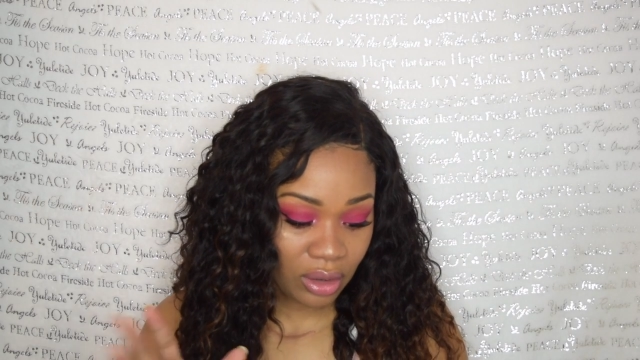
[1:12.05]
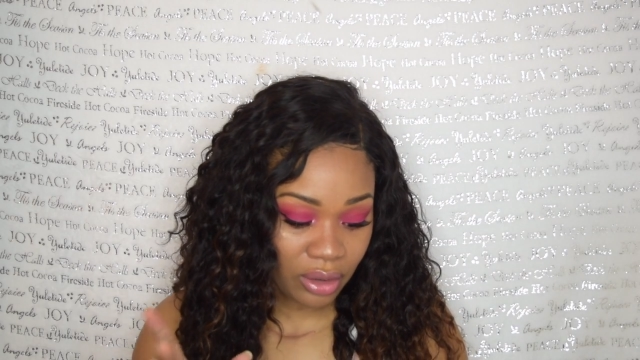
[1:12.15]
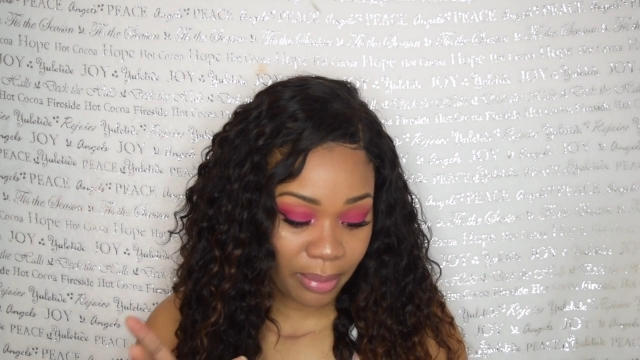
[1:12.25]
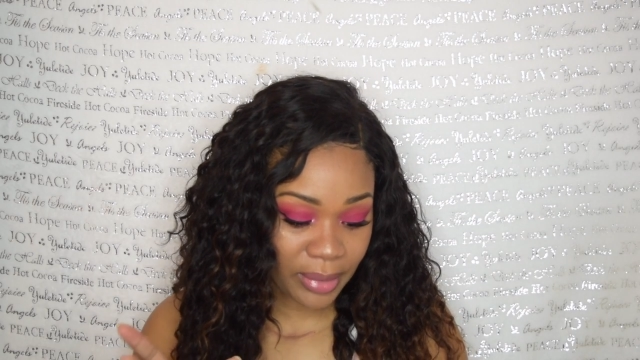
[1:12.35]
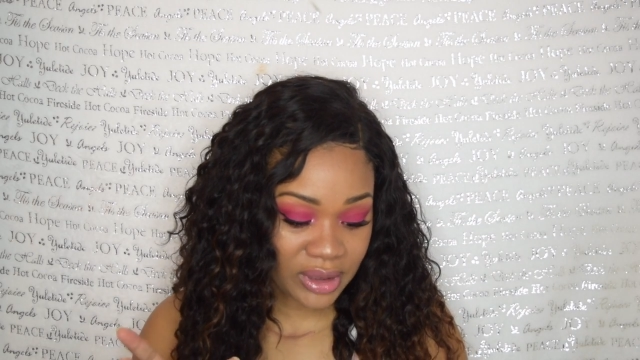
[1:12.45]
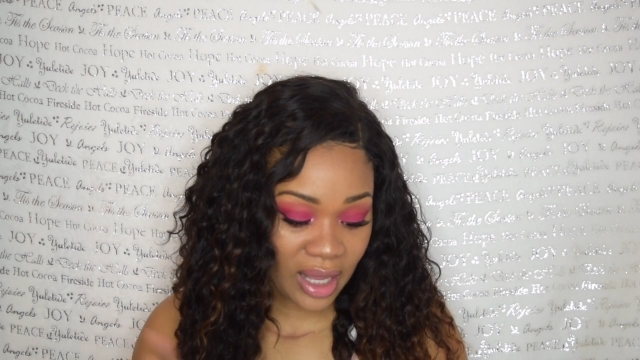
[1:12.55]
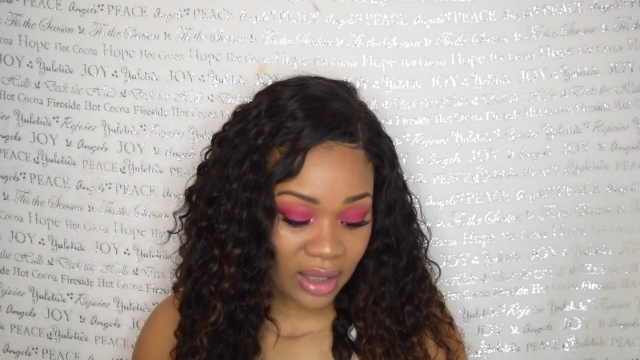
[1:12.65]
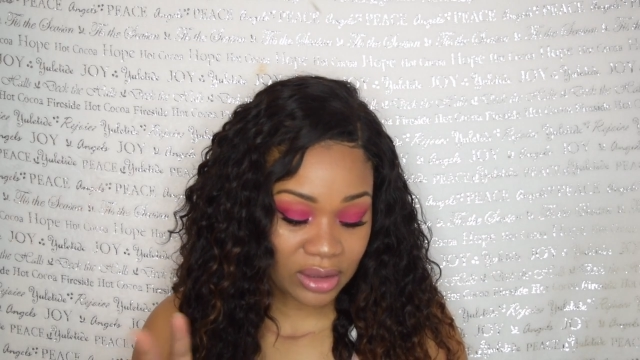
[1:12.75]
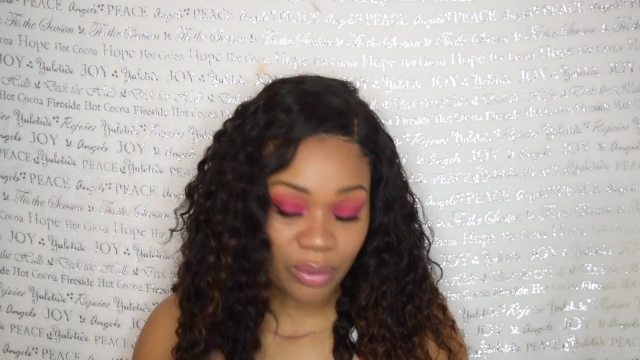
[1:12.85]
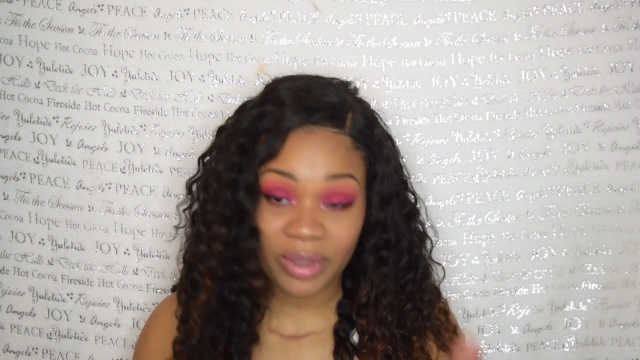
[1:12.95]
or
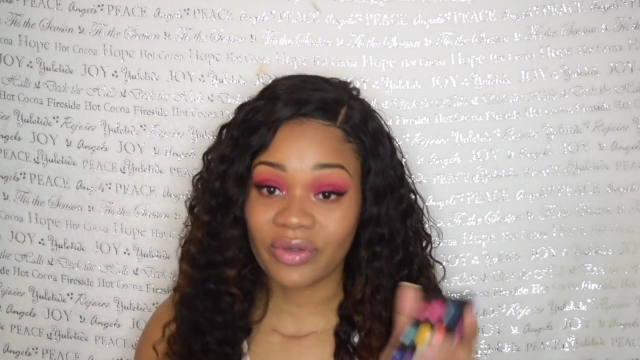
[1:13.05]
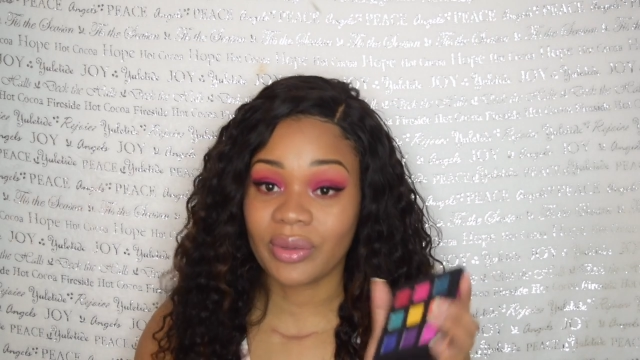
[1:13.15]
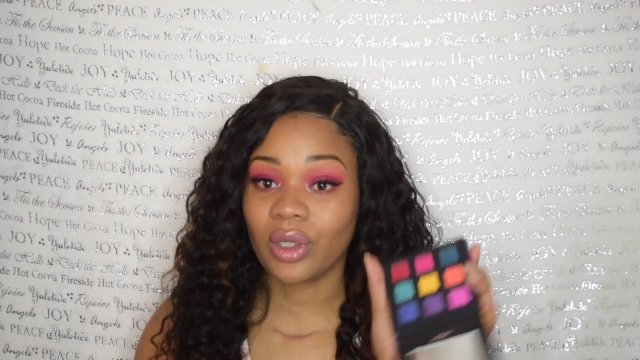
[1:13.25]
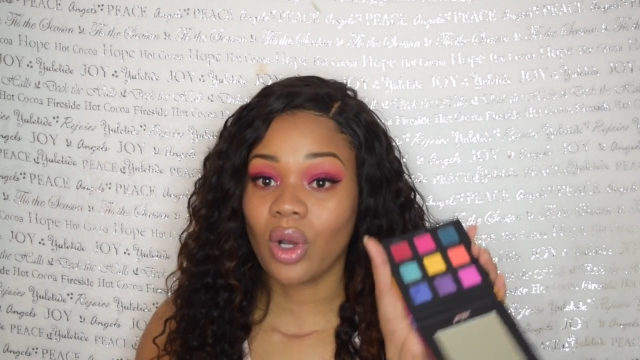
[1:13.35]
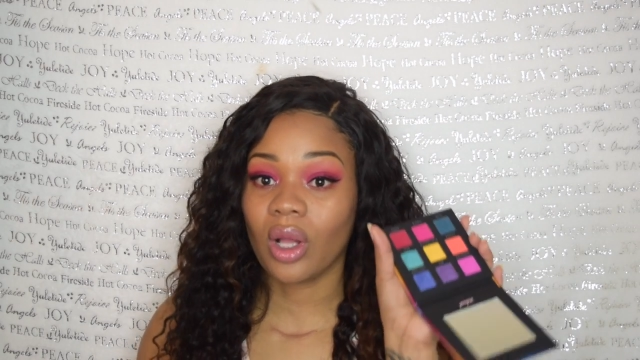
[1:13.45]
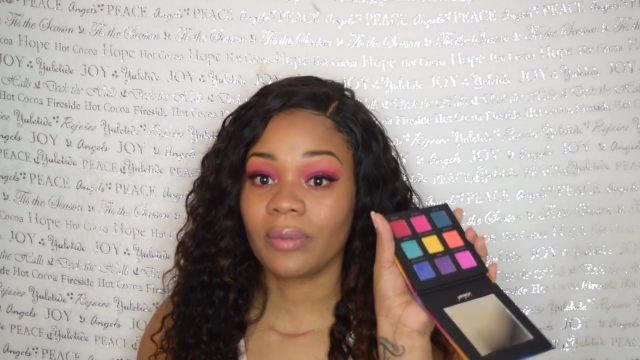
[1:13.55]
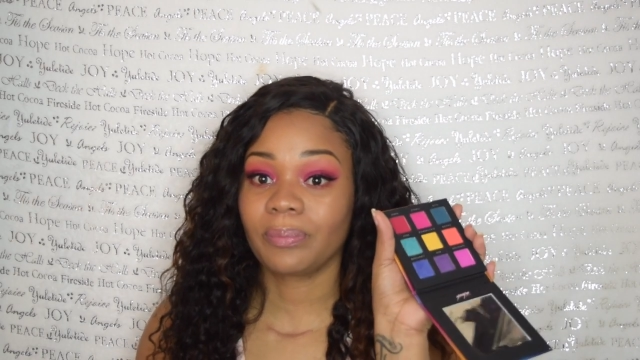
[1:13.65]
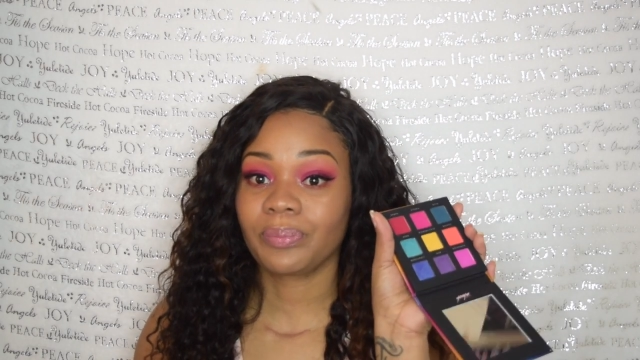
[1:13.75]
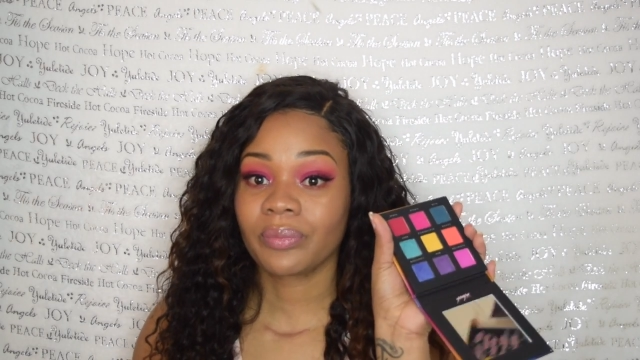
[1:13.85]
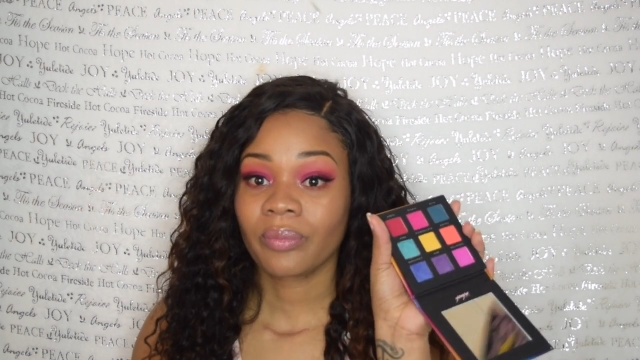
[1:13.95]
metallics or whatever you wanna call them.